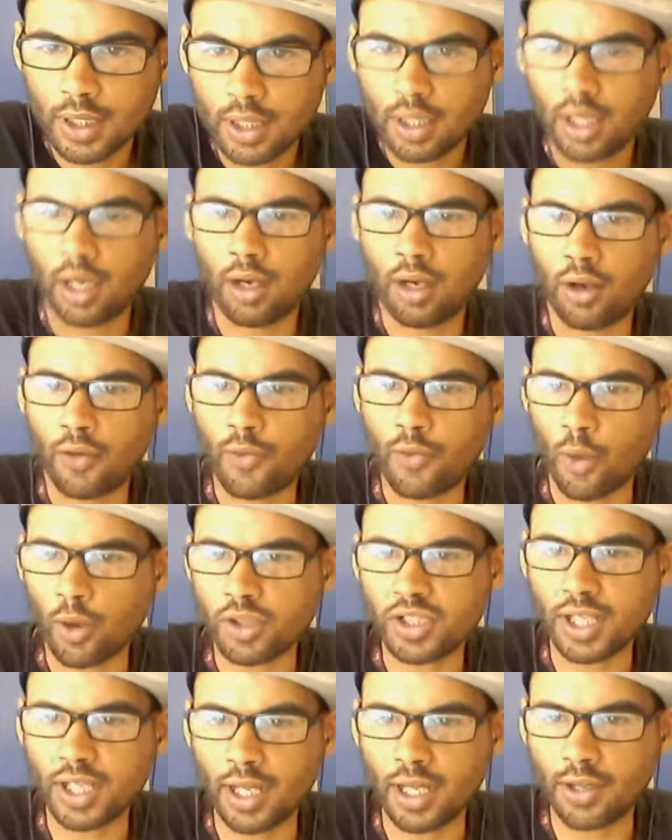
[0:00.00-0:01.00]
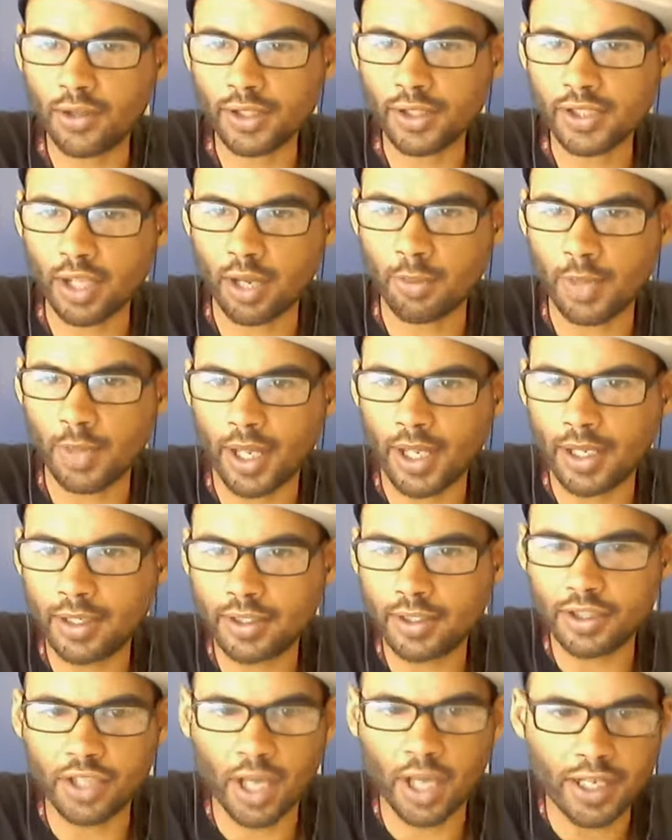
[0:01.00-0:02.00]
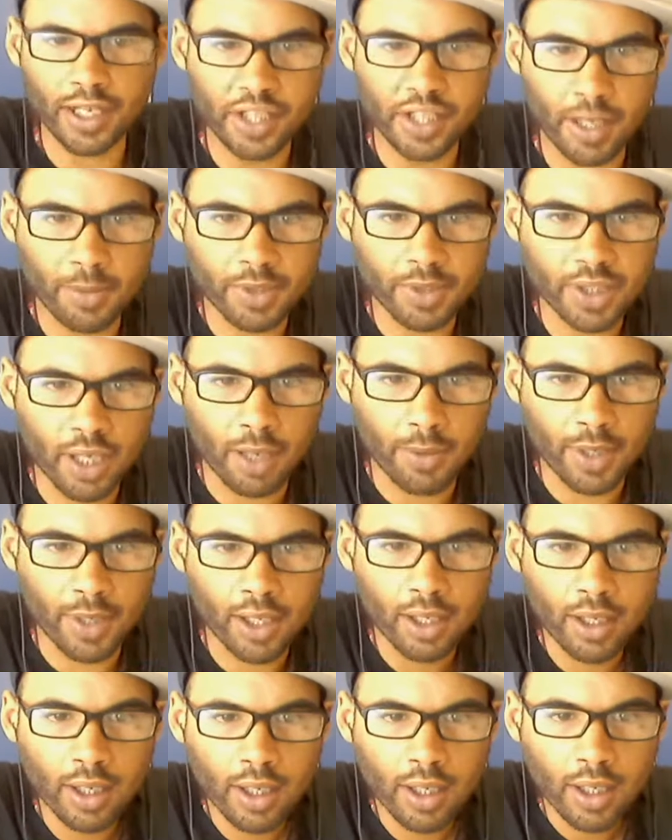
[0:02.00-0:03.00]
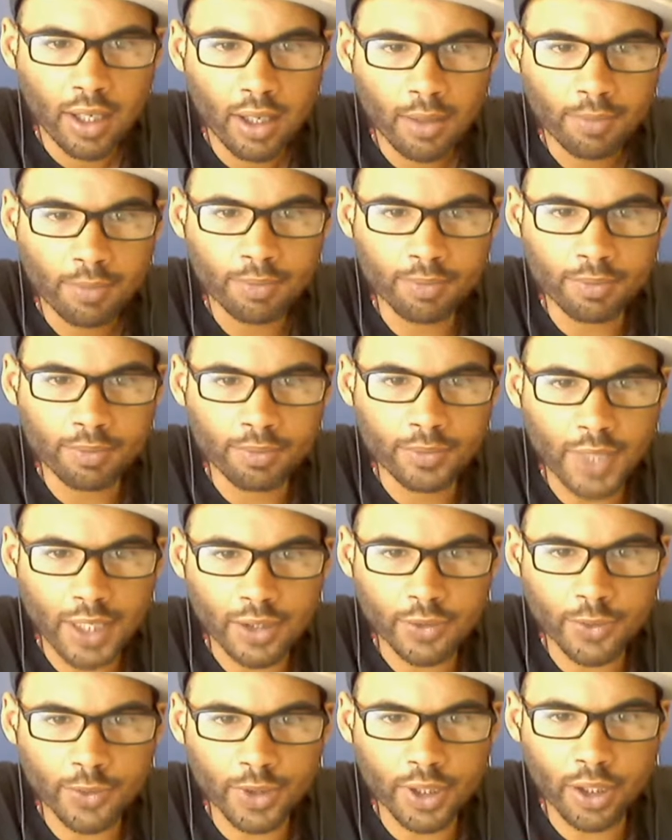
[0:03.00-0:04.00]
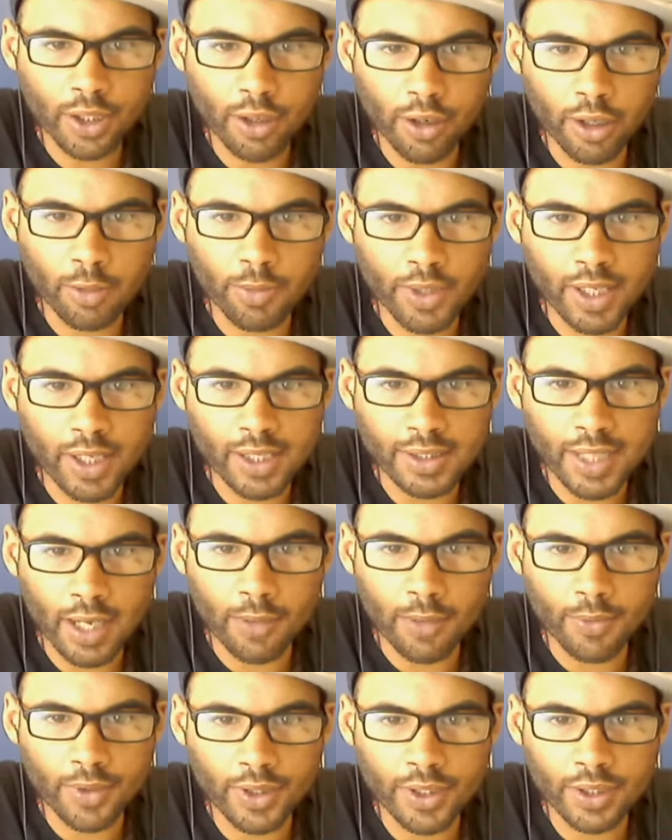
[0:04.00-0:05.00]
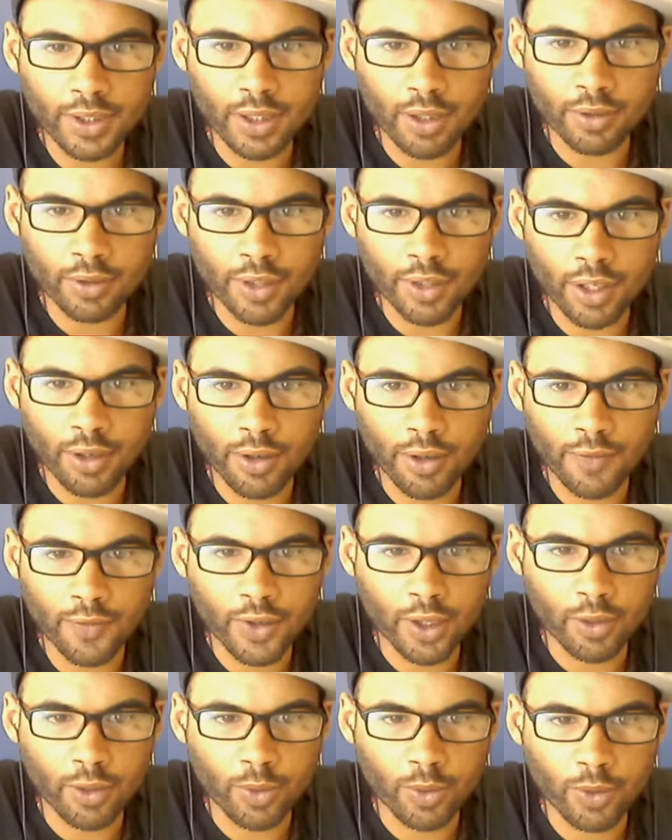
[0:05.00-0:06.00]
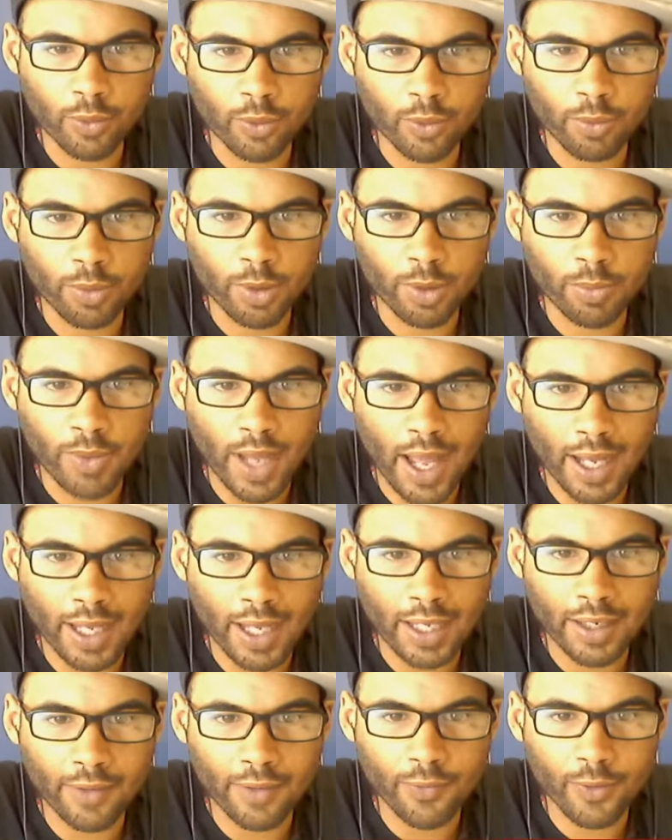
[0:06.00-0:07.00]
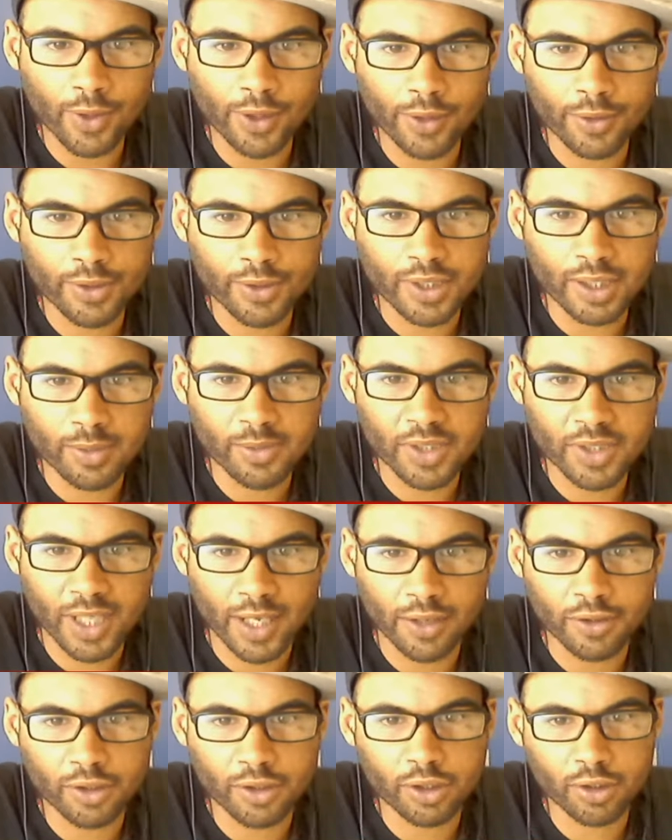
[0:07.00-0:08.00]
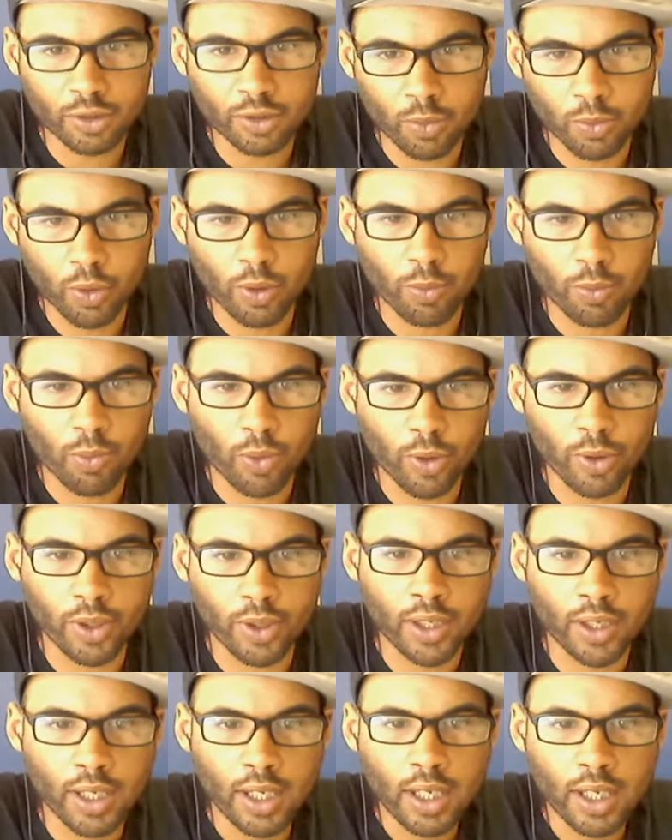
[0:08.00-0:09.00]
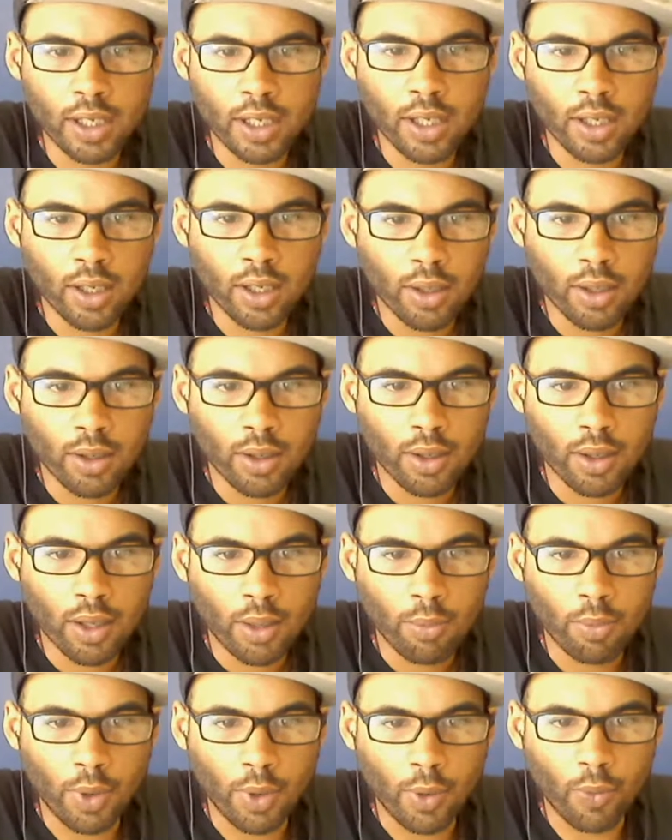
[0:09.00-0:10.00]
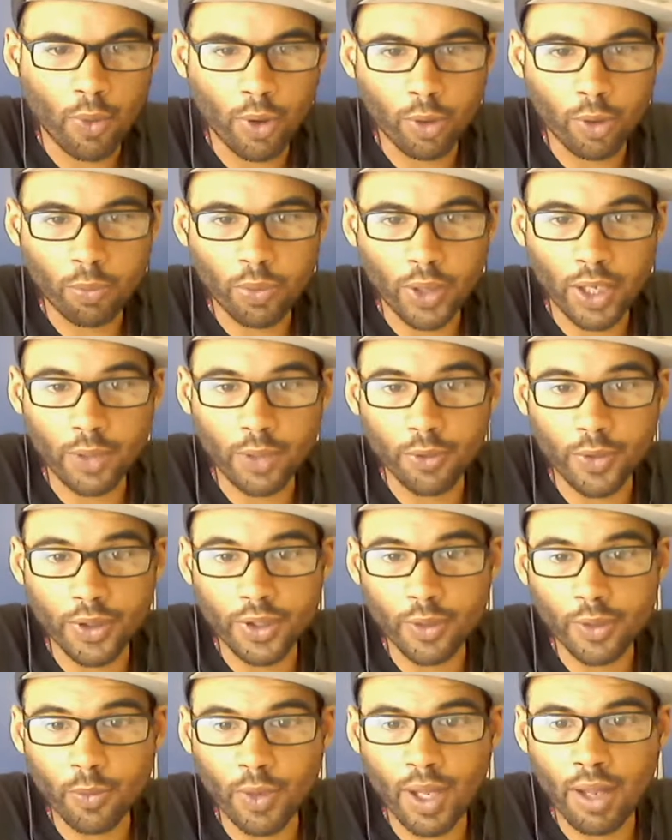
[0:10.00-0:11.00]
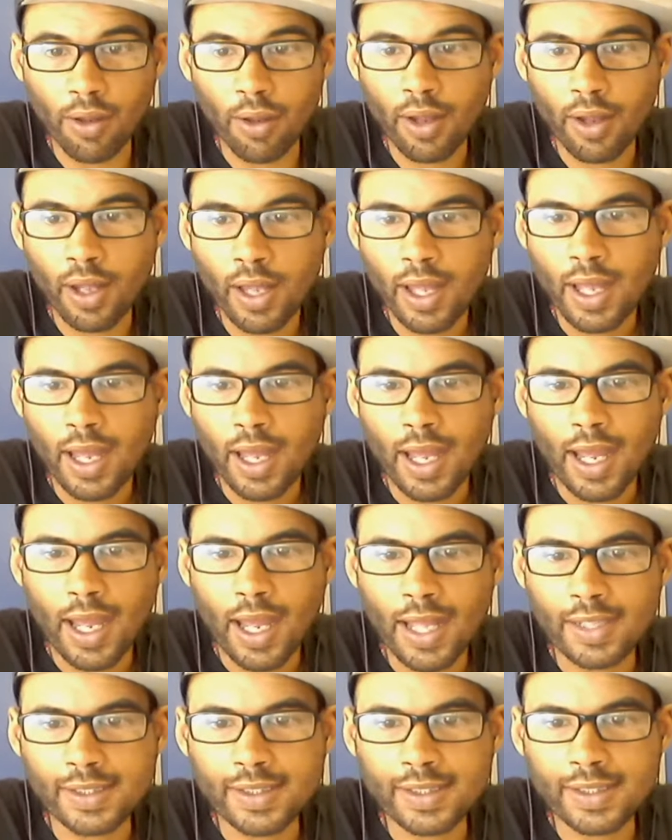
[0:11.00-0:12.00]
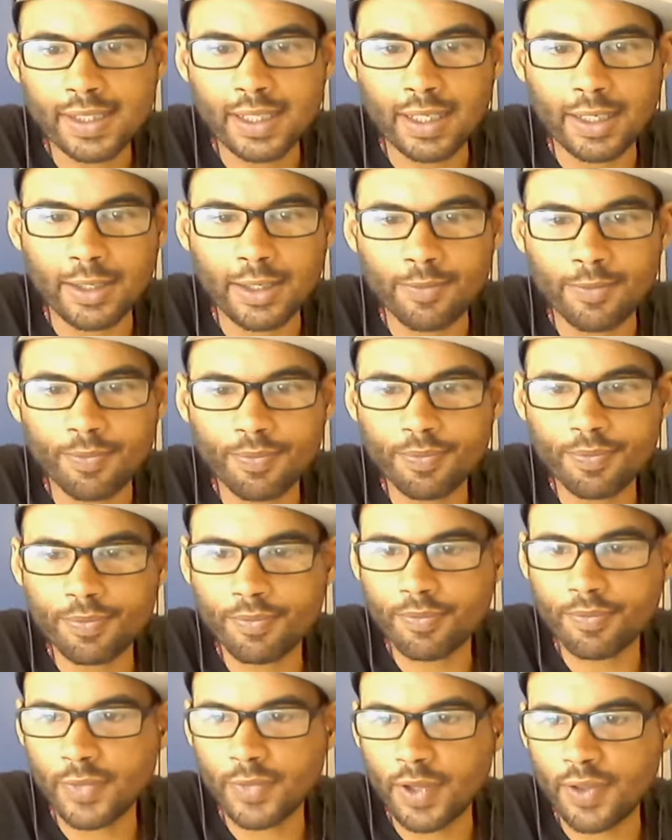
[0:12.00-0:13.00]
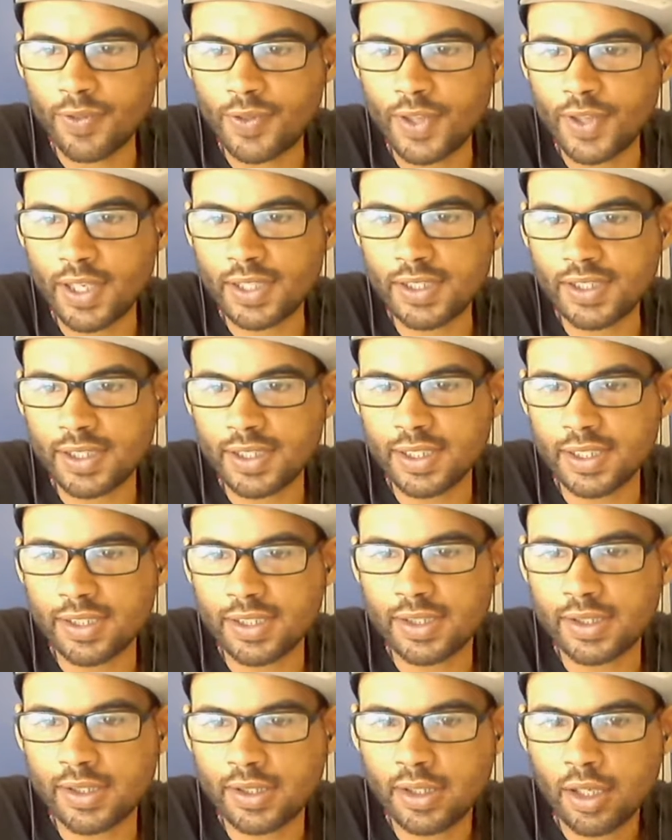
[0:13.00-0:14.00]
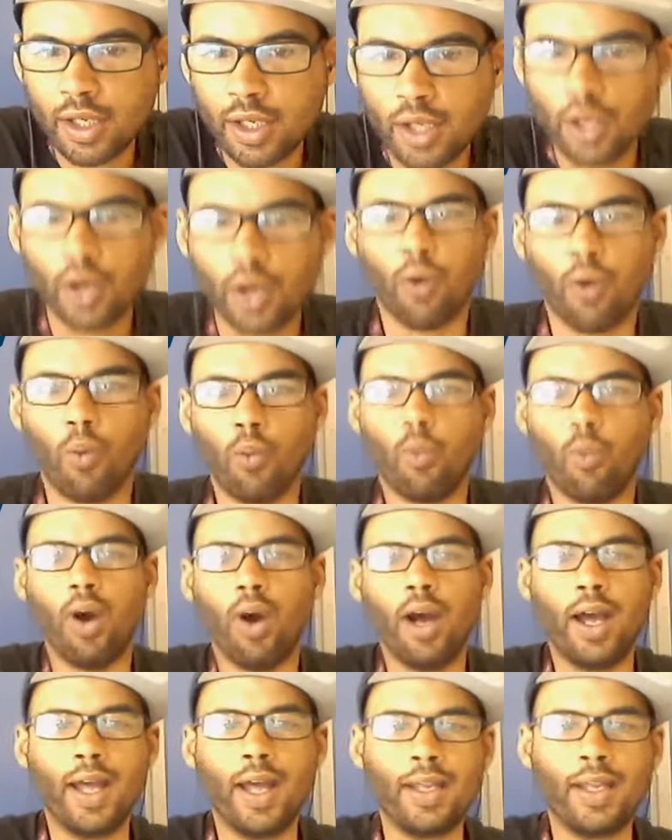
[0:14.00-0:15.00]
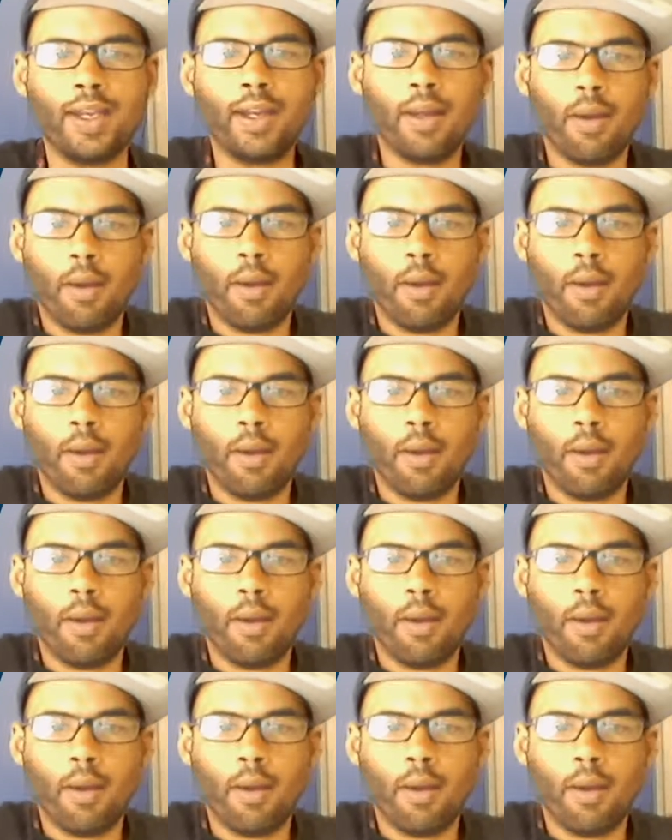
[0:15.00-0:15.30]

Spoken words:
of course, let's talk about Jamie's comment. That's really hard because I really don't know if Goodwin will be back. And if we lose him, Sanders is more important. But Ward played really well. And see, this is what